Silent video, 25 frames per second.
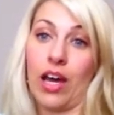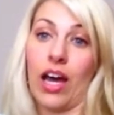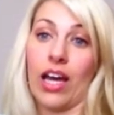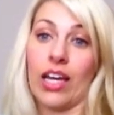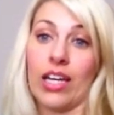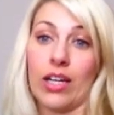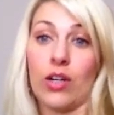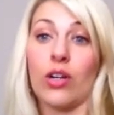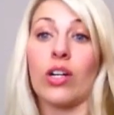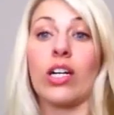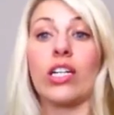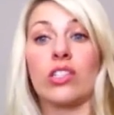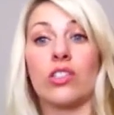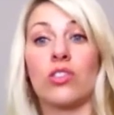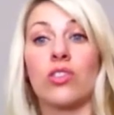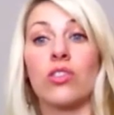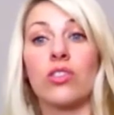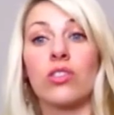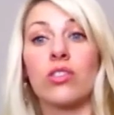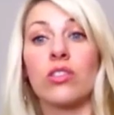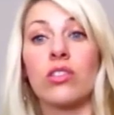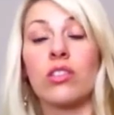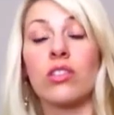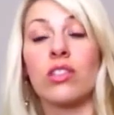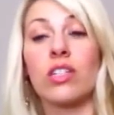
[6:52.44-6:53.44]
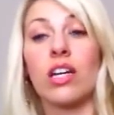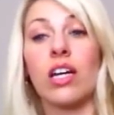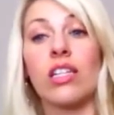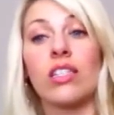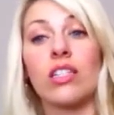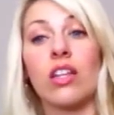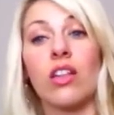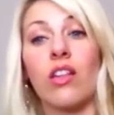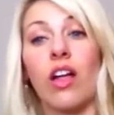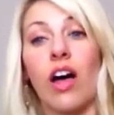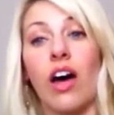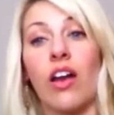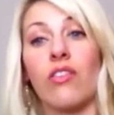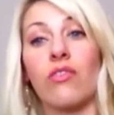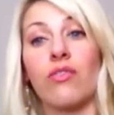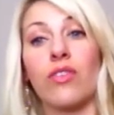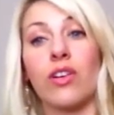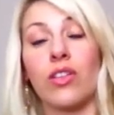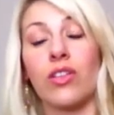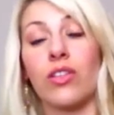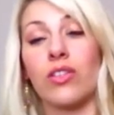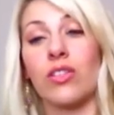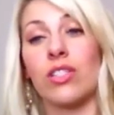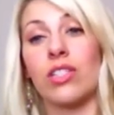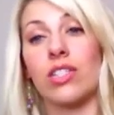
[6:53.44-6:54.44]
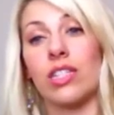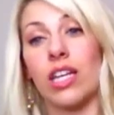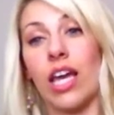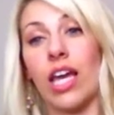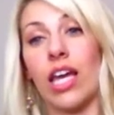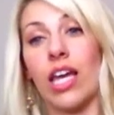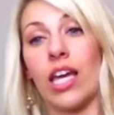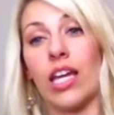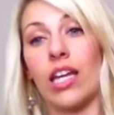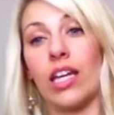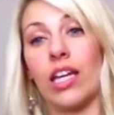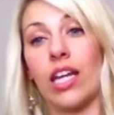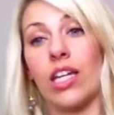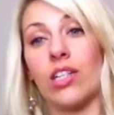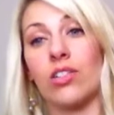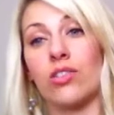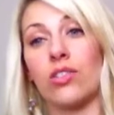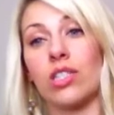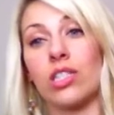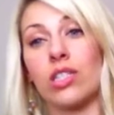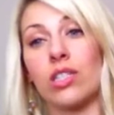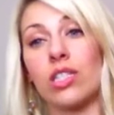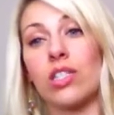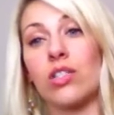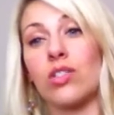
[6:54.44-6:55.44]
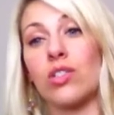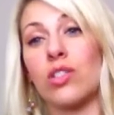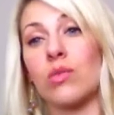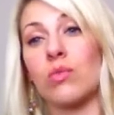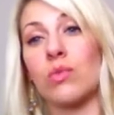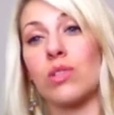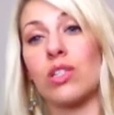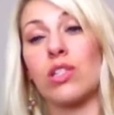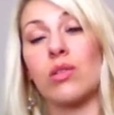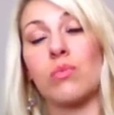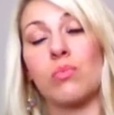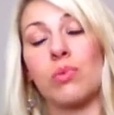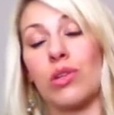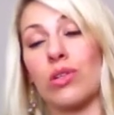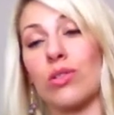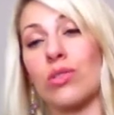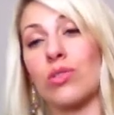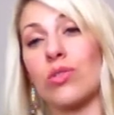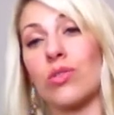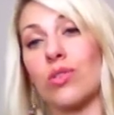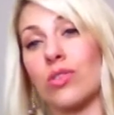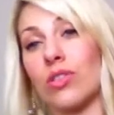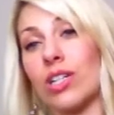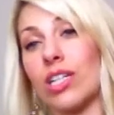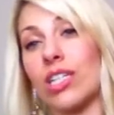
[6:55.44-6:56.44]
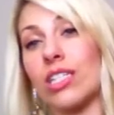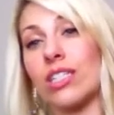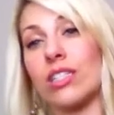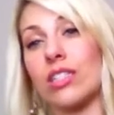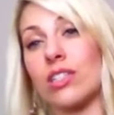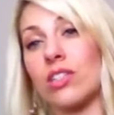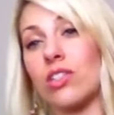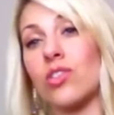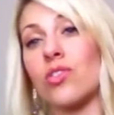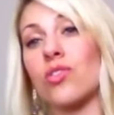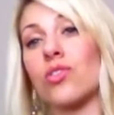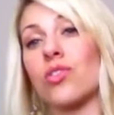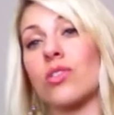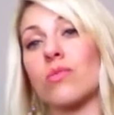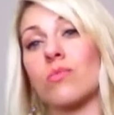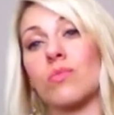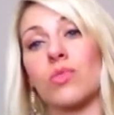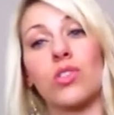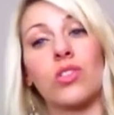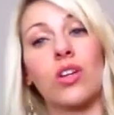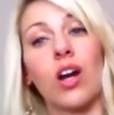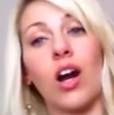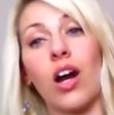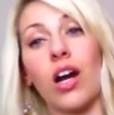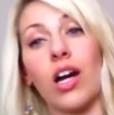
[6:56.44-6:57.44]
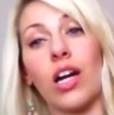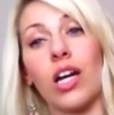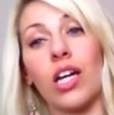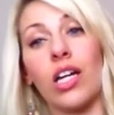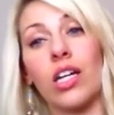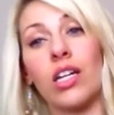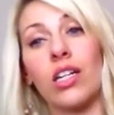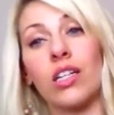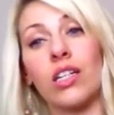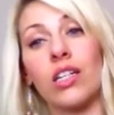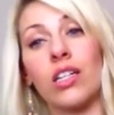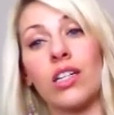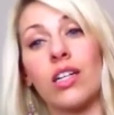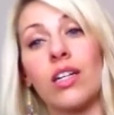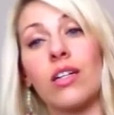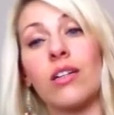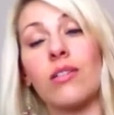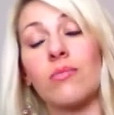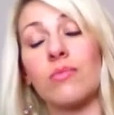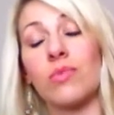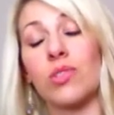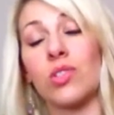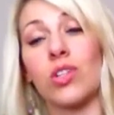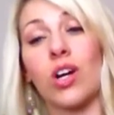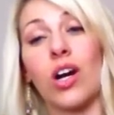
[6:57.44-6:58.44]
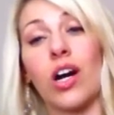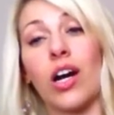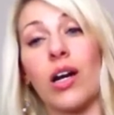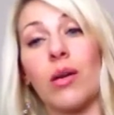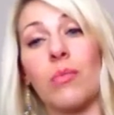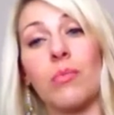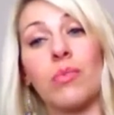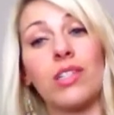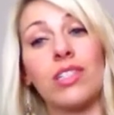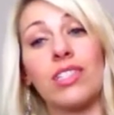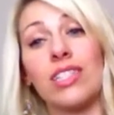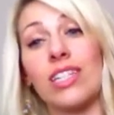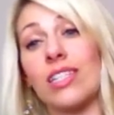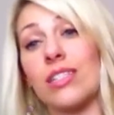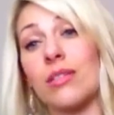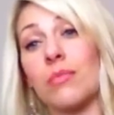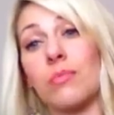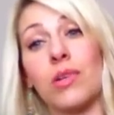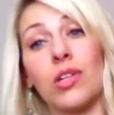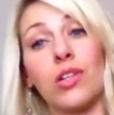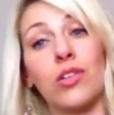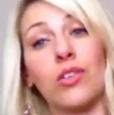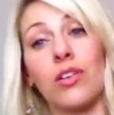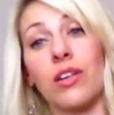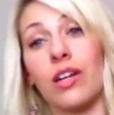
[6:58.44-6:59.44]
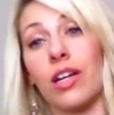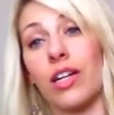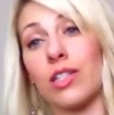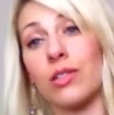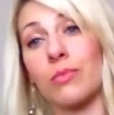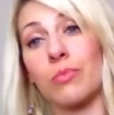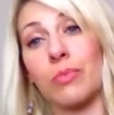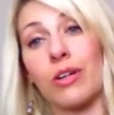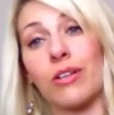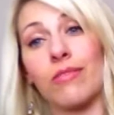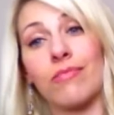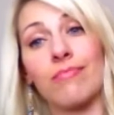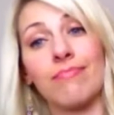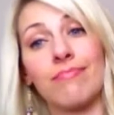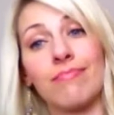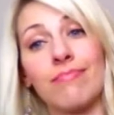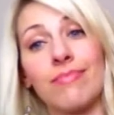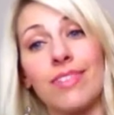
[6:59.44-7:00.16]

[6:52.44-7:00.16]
I cringe because a lot of what they're saying, and just because you went to beauty school and you're an esthetician, I'm sorry, I'm sorry, that doesn't mean you're an expert.